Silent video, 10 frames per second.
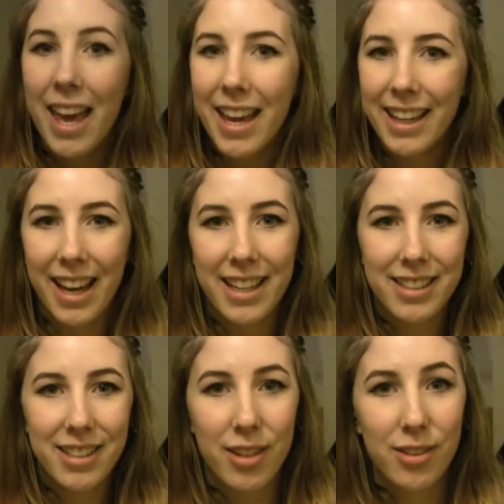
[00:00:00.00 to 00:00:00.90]
Hey
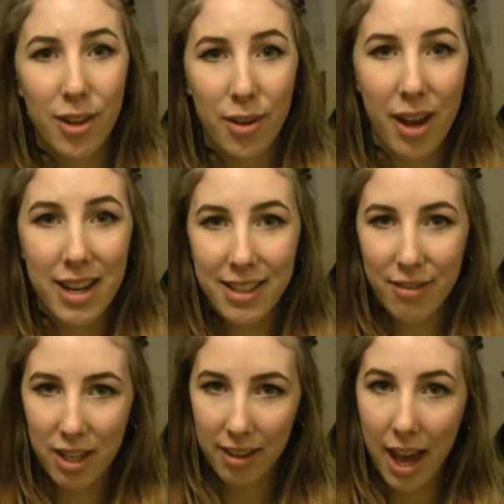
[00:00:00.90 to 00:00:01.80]
guys, so I just have
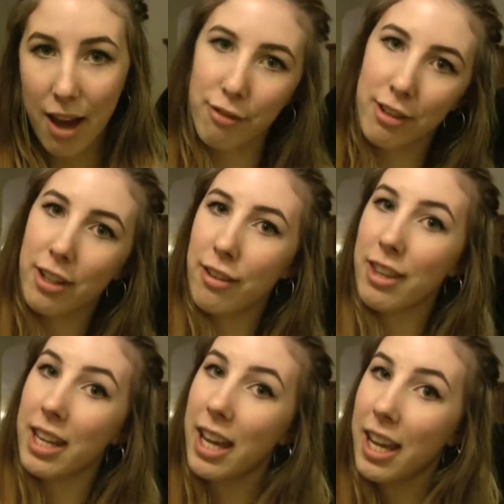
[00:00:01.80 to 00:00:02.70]
another outfit of
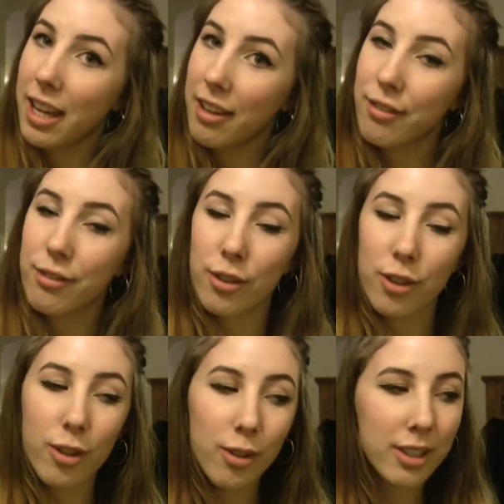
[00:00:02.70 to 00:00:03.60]
the day for
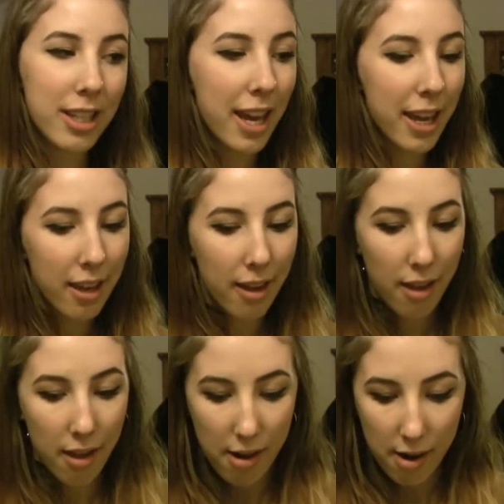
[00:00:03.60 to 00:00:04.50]
you today.
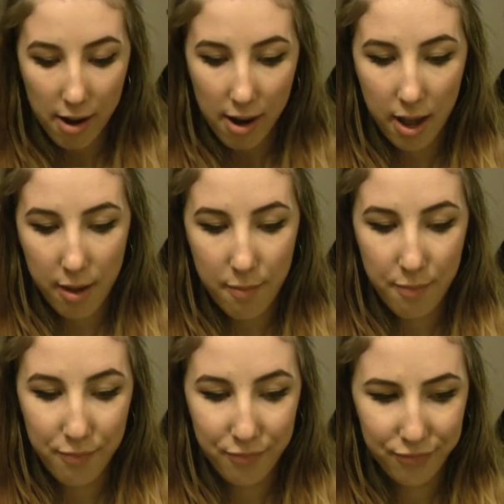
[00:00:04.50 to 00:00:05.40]

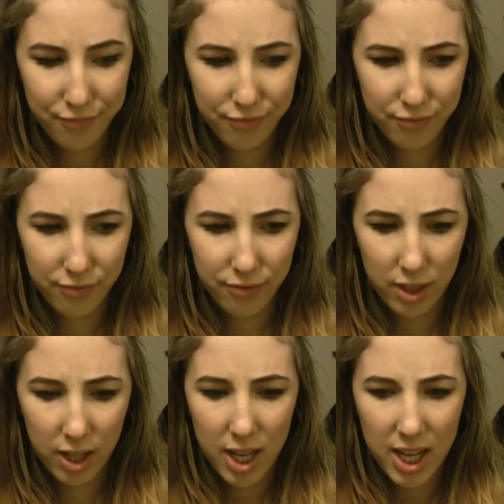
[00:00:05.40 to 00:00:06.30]
Um,
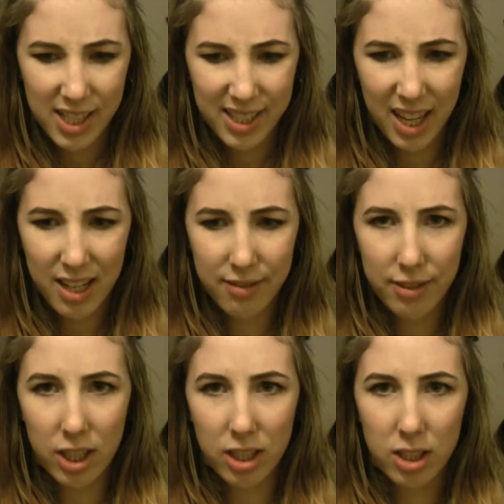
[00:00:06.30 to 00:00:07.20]
it's kind of
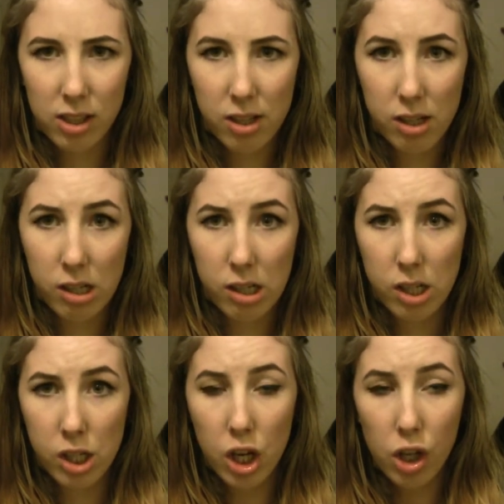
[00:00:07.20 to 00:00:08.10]
just
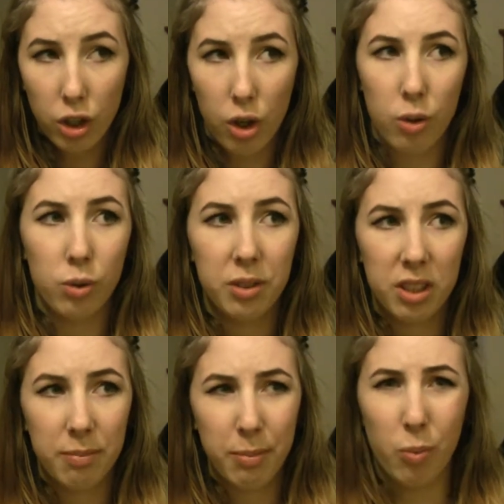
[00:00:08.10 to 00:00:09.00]
cold
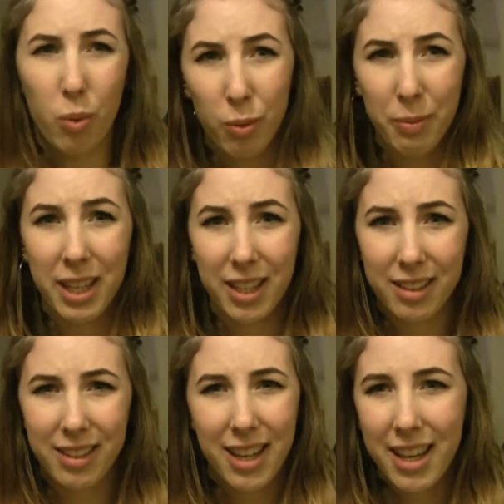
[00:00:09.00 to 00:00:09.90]
but warm
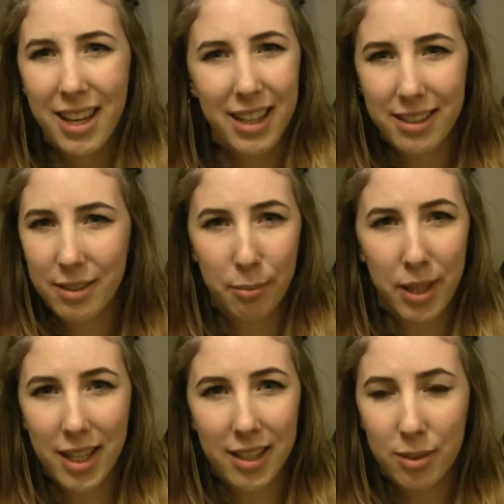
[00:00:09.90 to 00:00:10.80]
here. It's
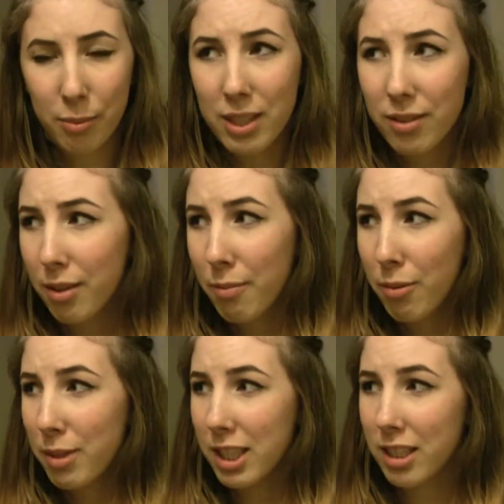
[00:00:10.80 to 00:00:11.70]
weird, it's winter at the
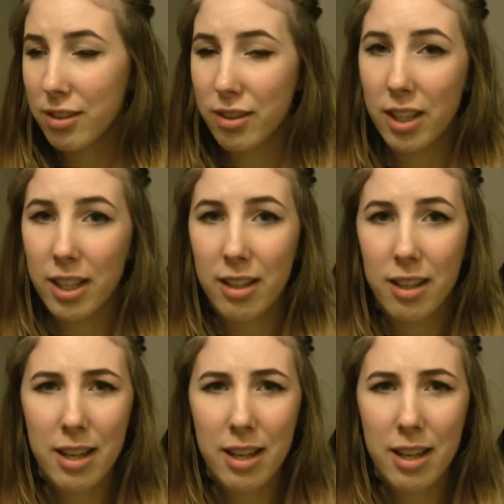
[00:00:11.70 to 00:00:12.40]
moment in Australia,